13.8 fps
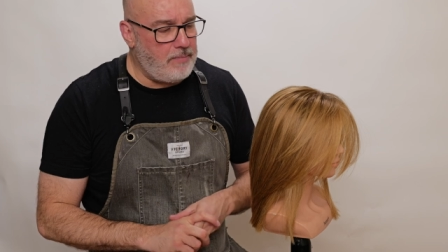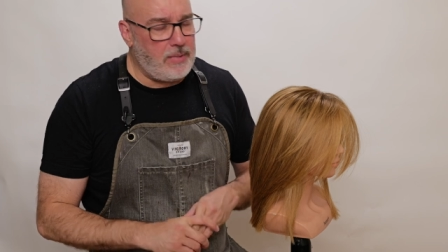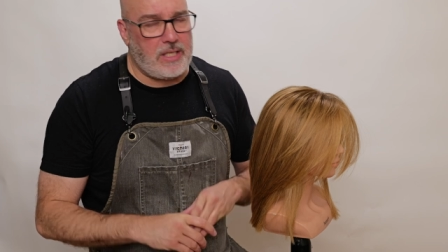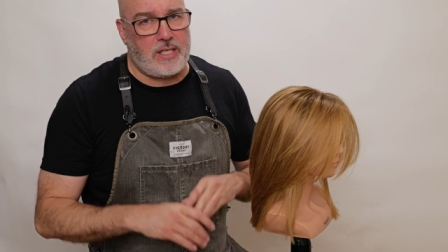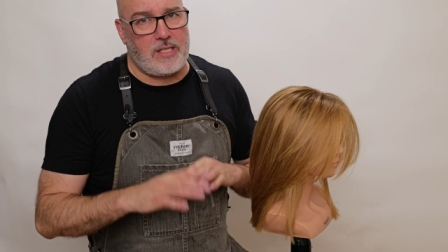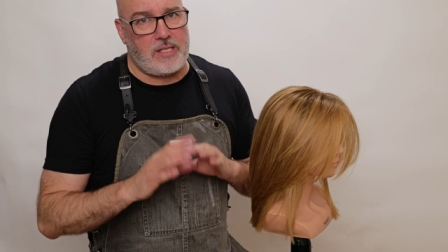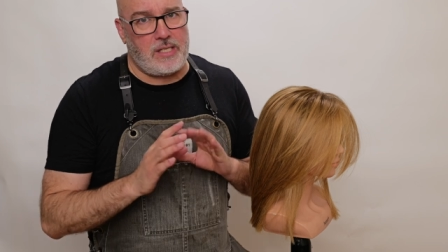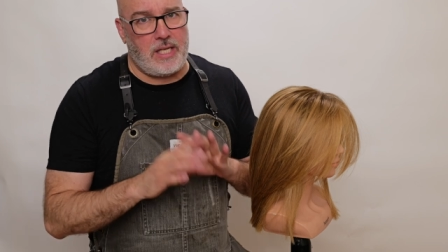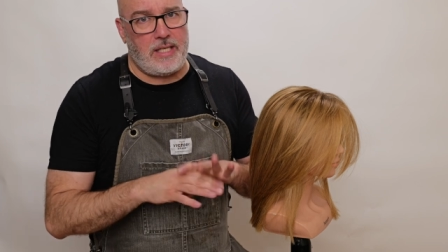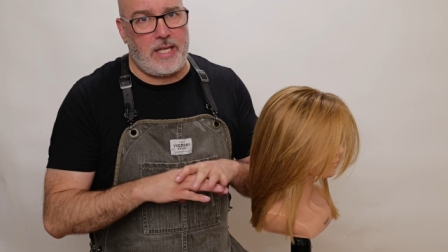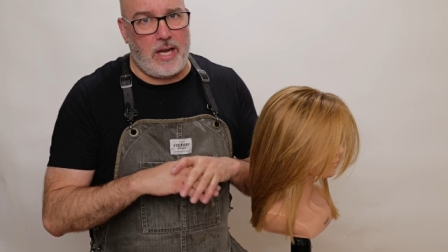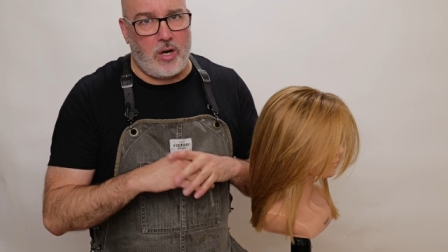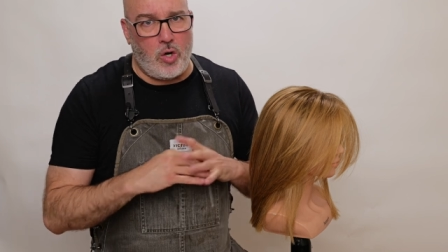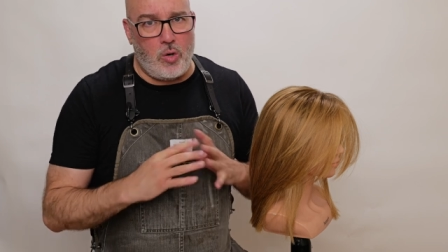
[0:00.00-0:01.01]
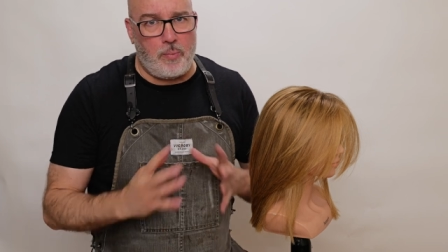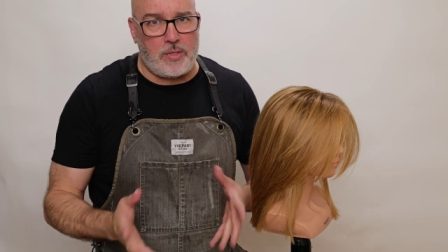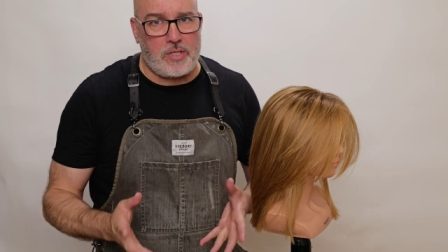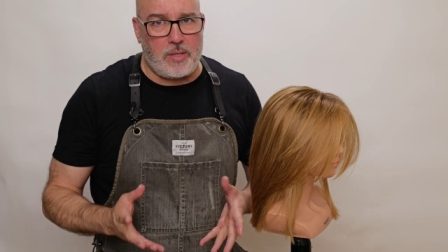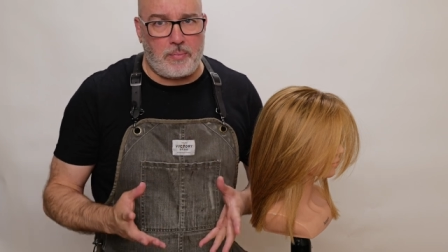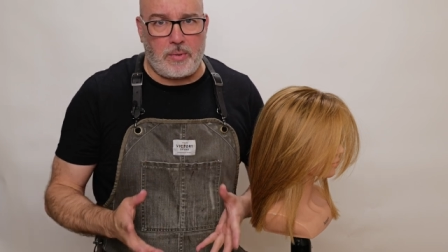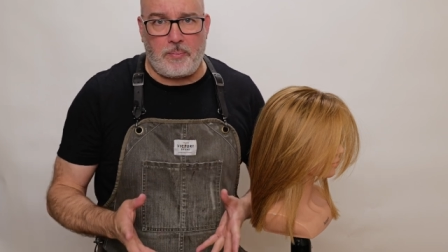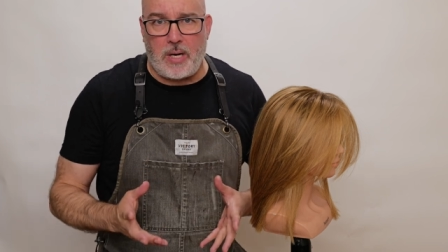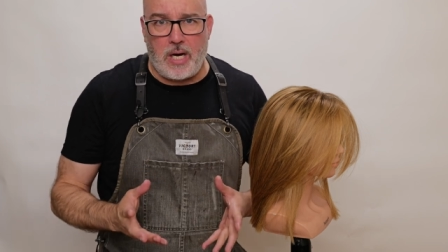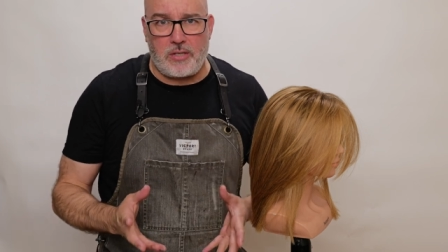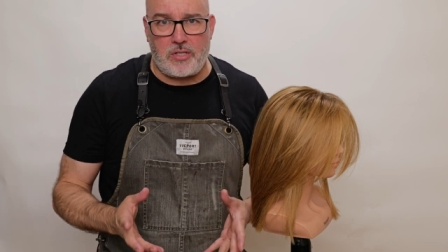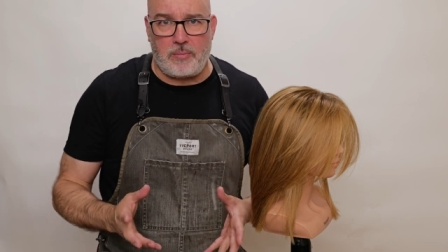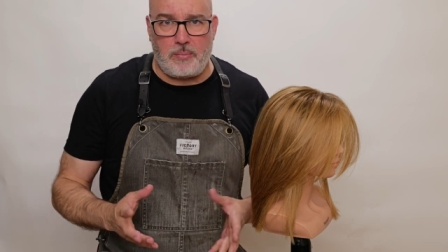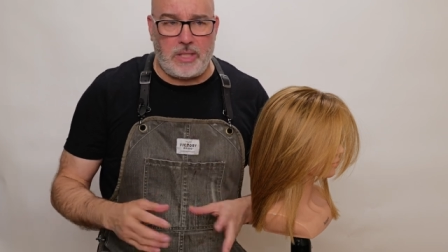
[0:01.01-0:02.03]
because then that opens up the
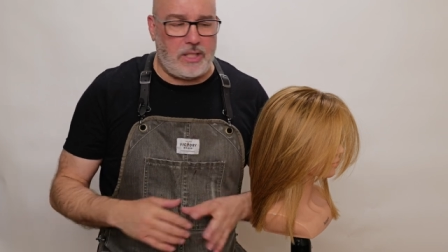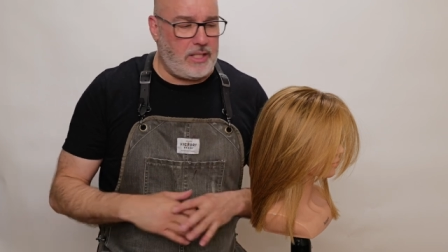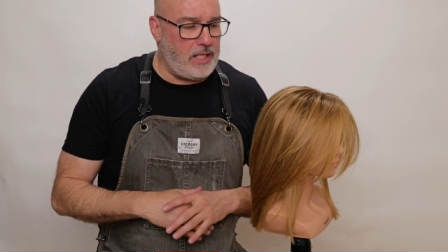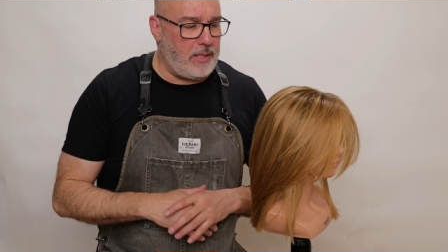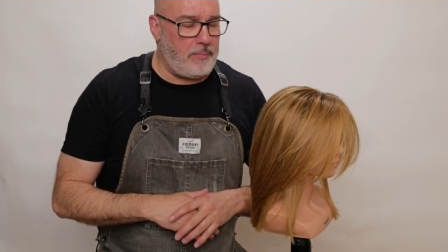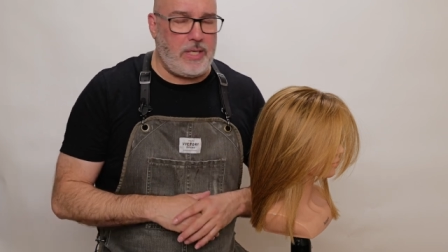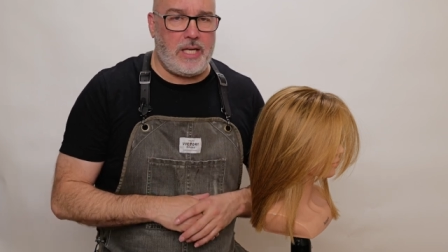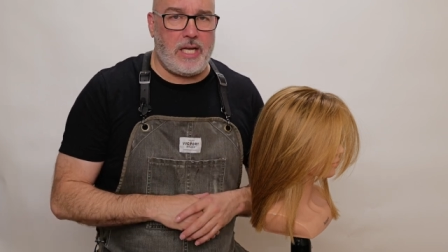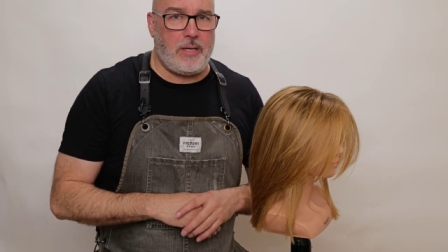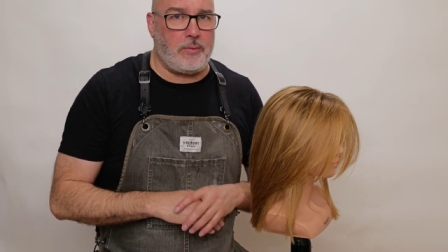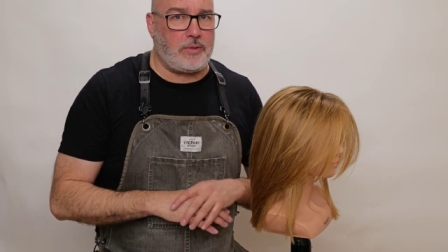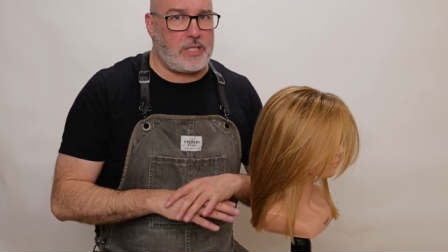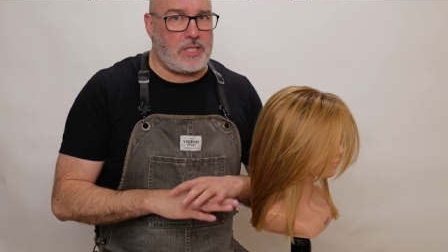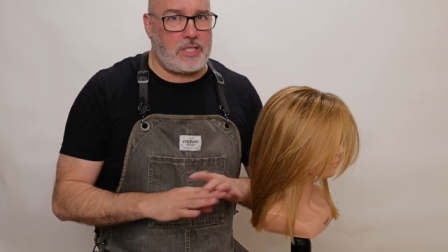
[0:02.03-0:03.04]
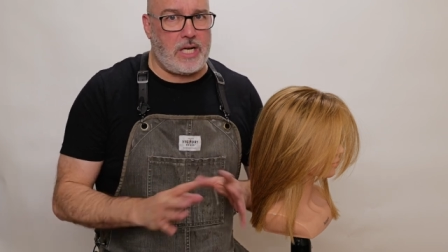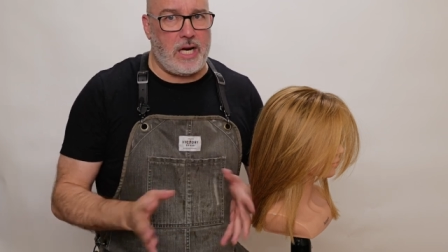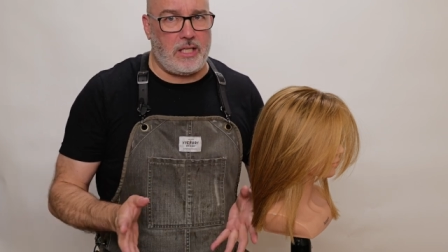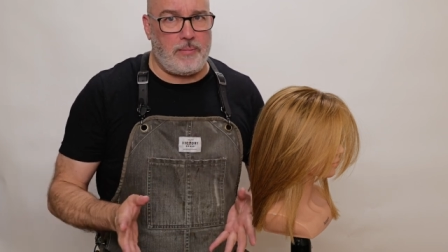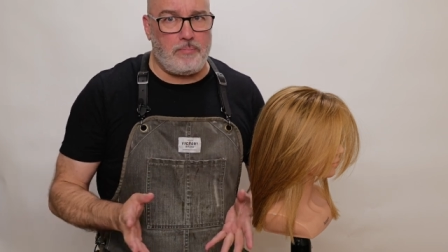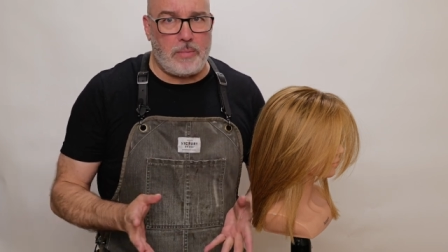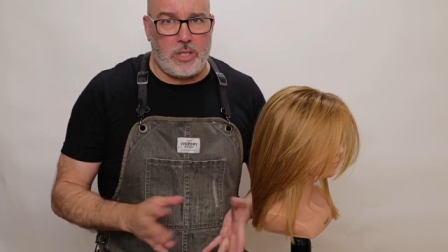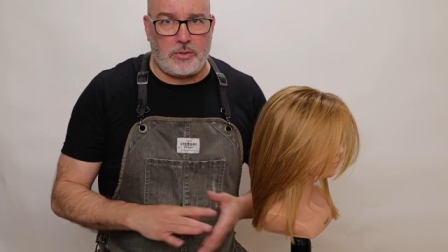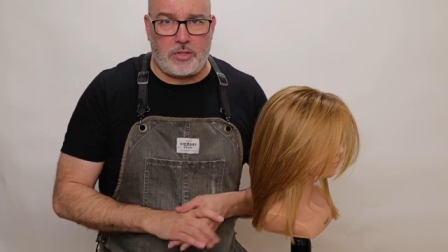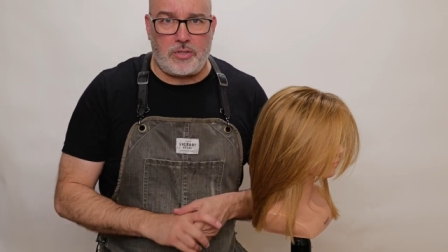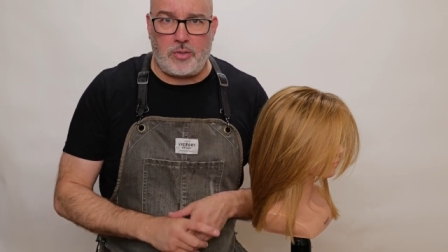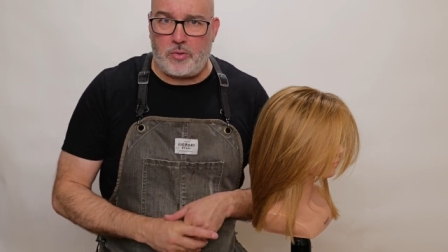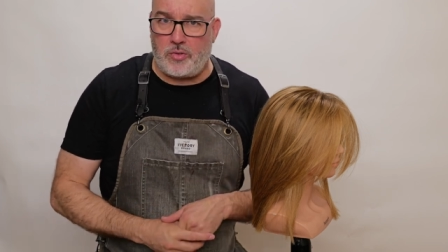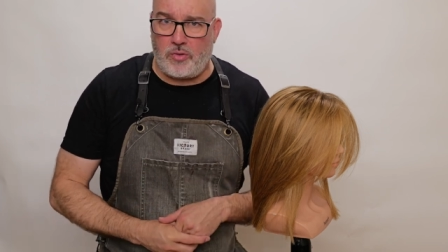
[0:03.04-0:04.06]
possibility of being able to style it
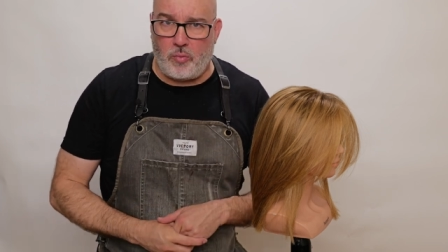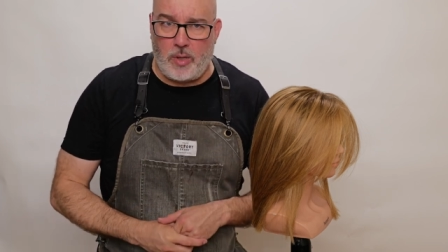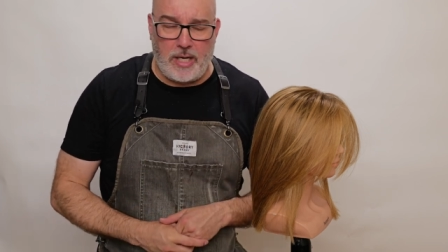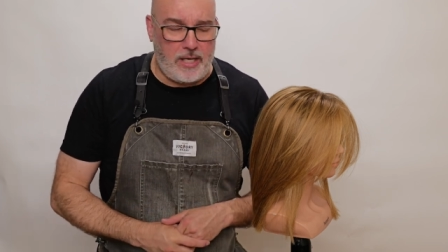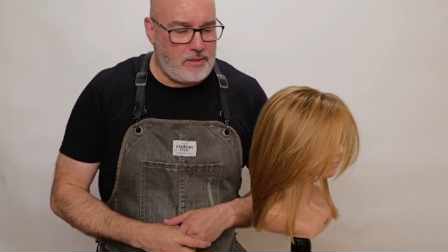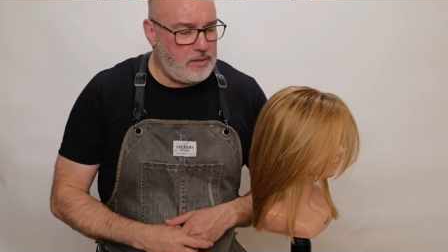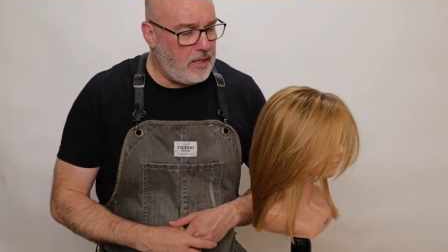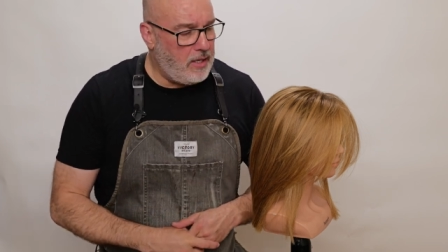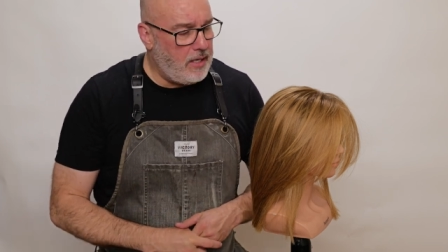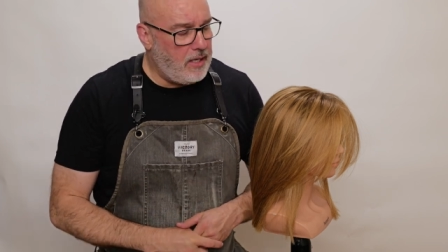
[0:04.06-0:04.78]
multitudes of ways.